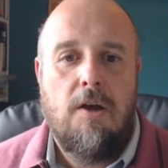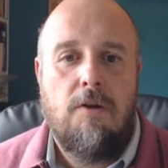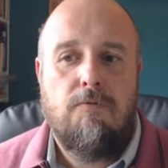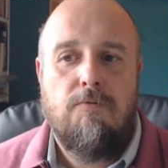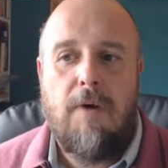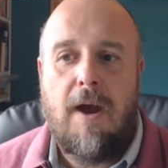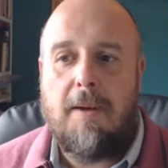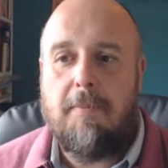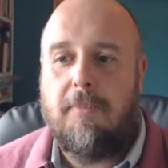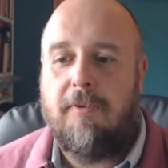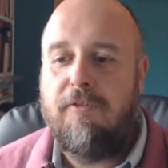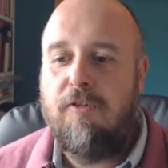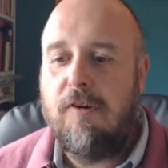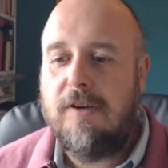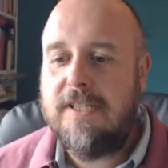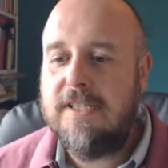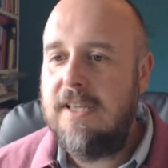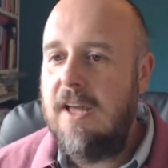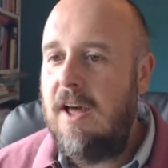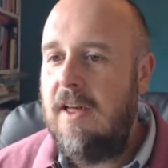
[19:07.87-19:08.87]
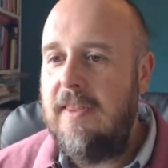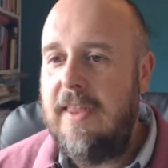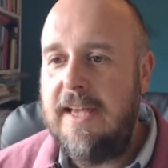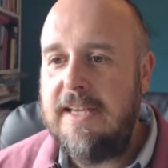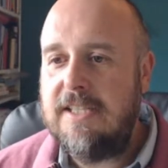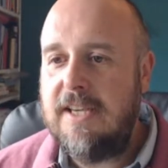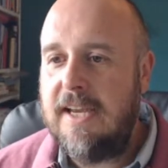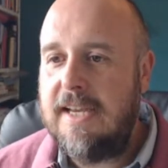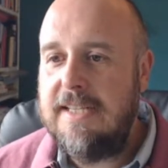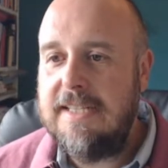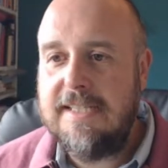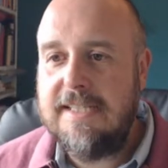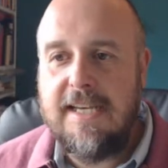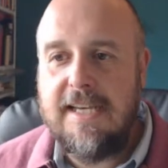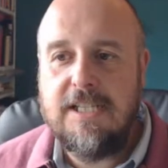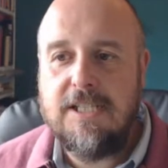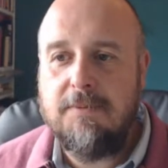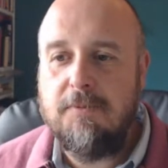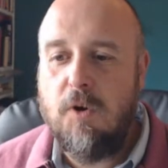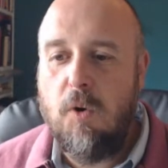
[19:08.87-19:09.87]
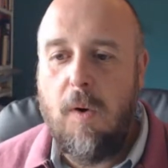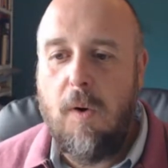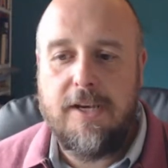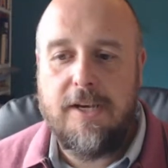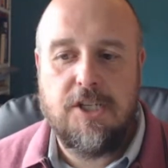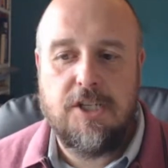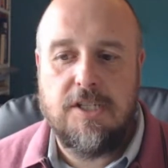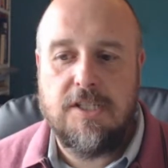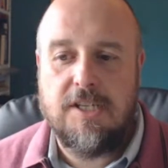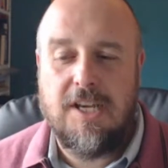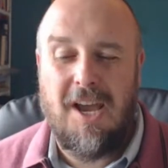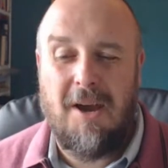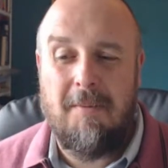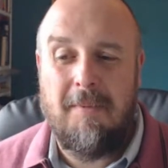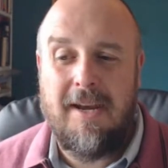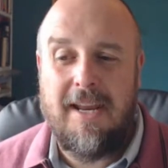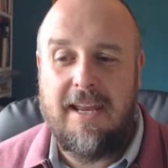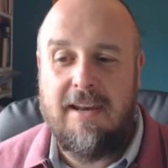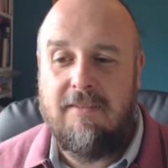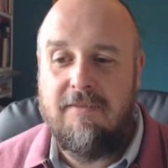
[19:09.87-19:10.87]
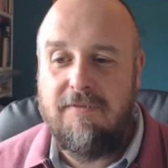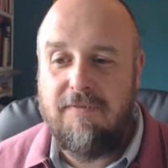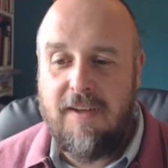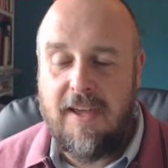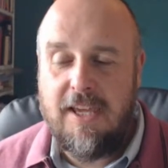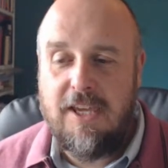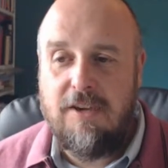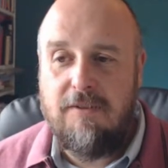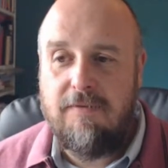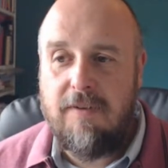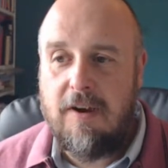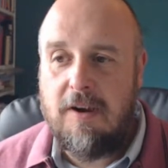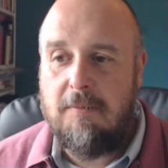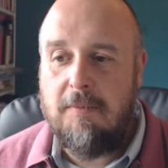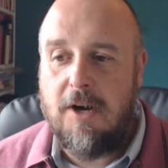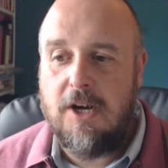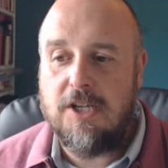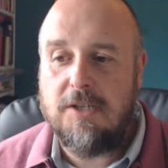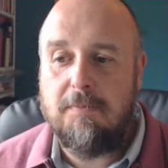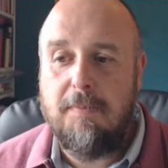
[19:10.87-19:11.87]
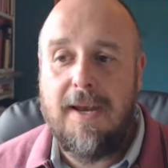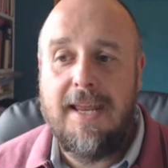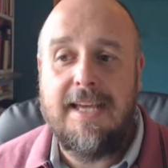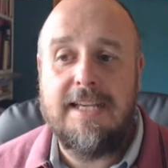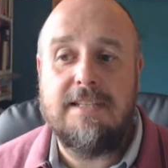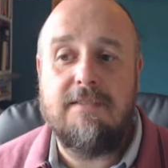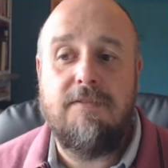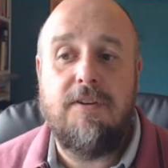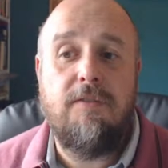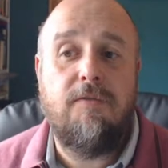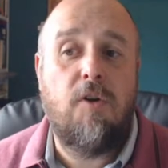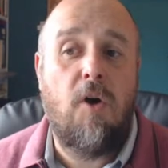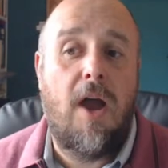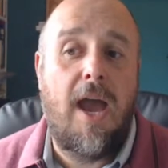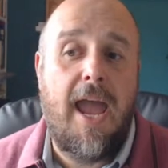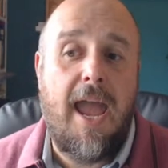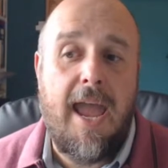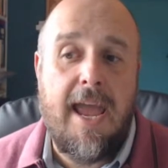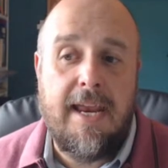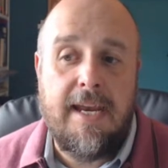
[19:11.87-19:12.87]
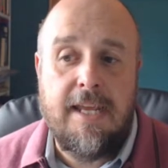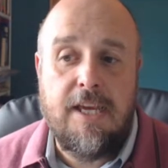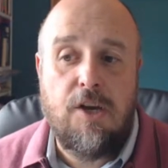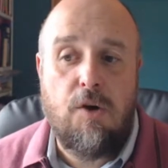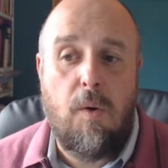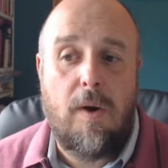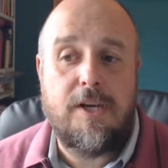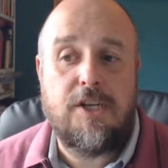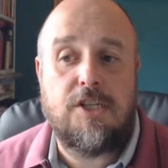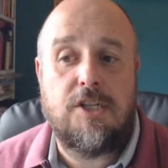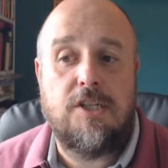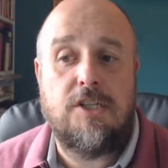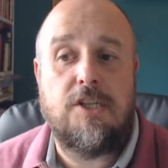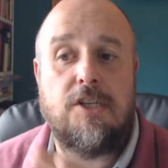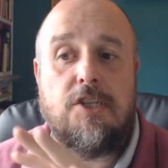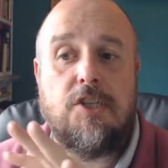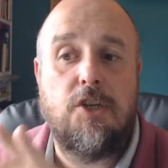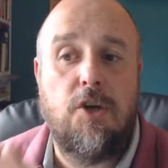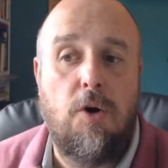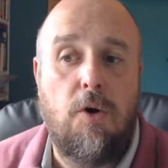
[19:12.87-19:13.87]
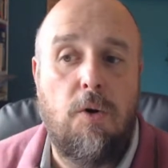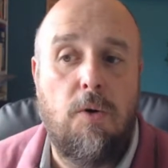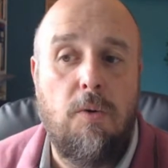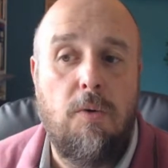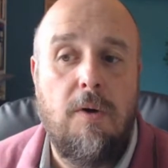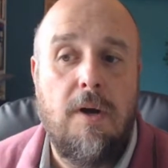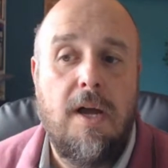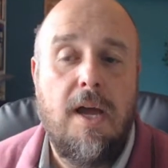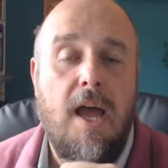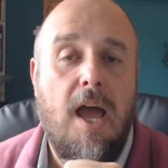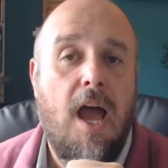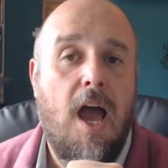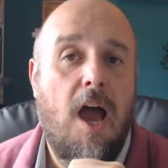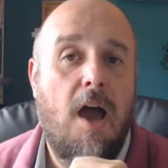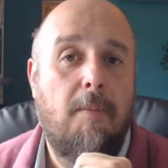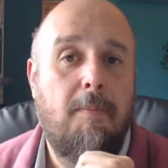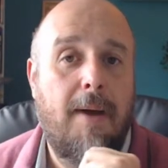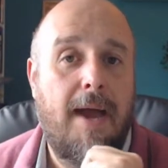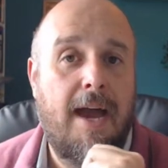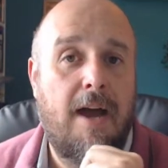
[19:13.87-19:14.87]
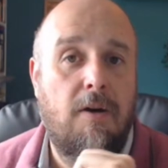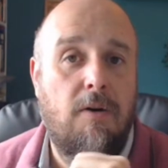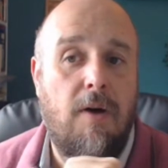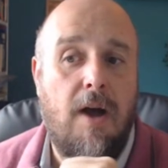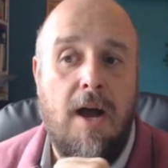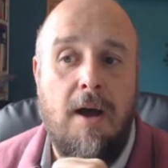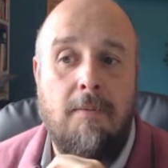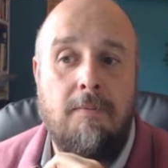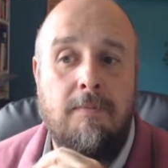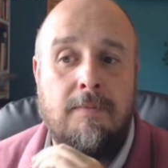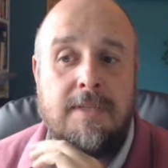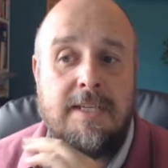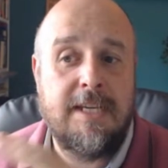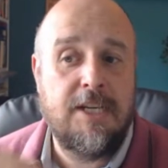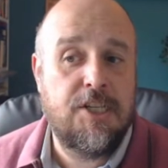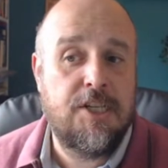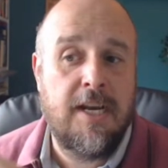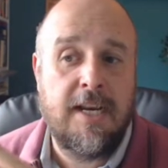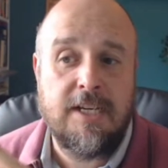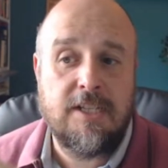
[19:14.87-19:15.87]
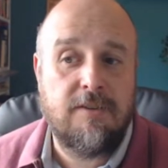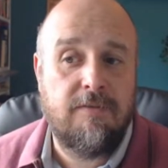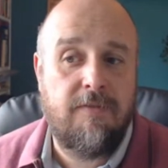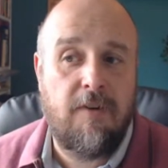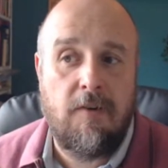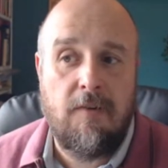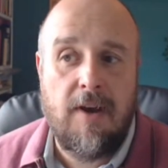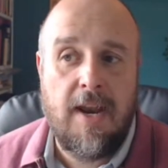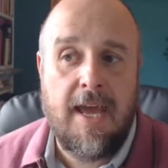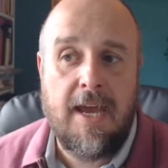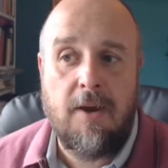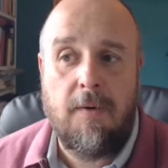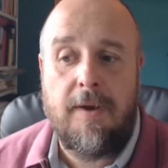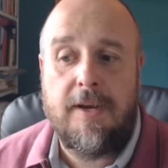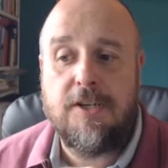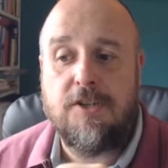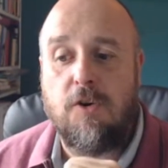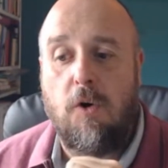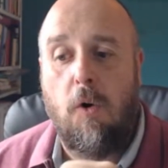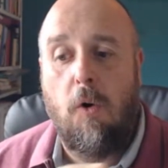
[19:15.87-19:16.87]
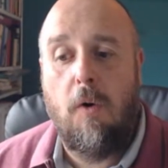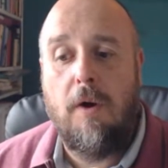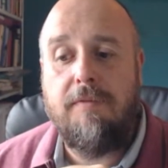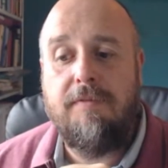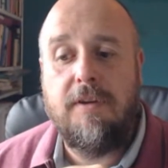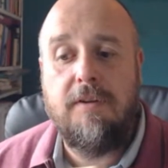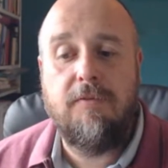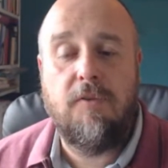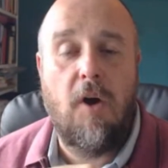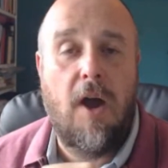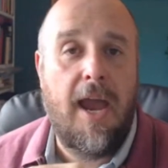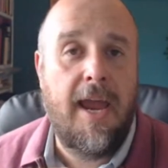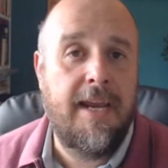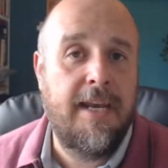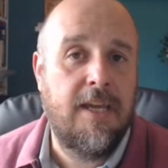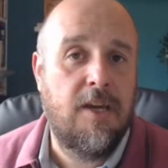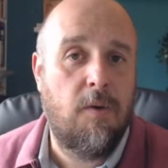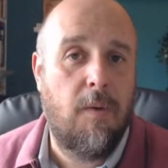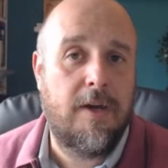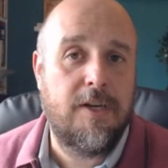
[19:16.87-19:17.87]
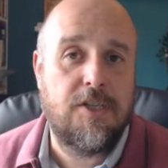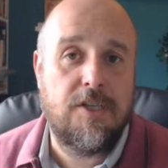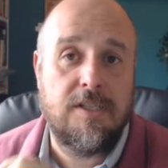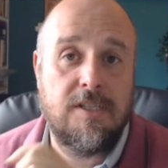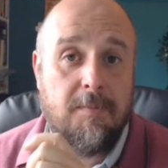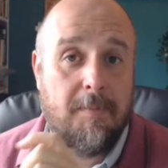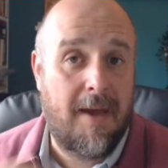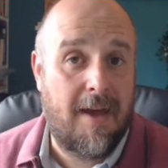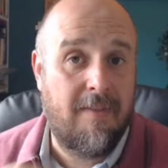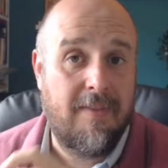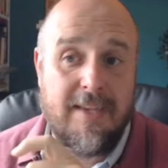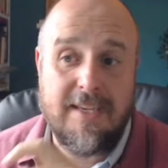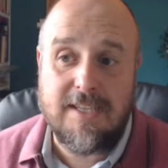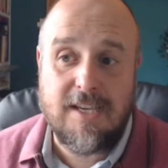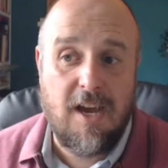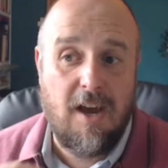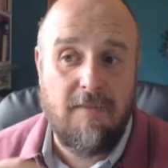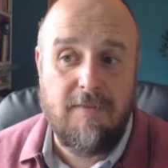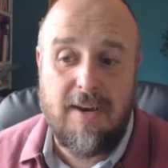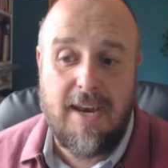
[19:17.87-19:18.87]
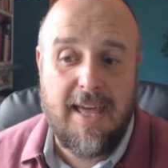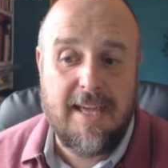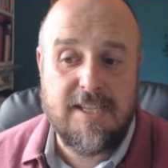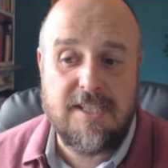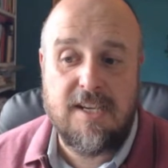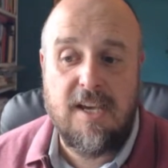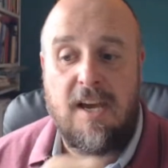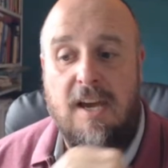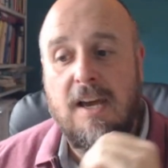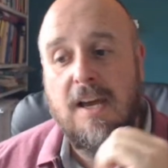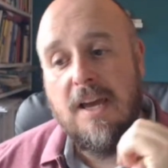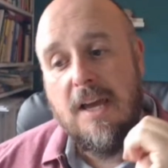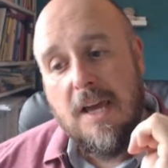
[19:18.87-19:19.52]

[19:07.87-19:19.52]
Right, before I start this, I can see some questions coming in. Thank you very much. Please, if you've got any questions at all about teaching English as a foreign language, or if you've got any questions about this cover letter,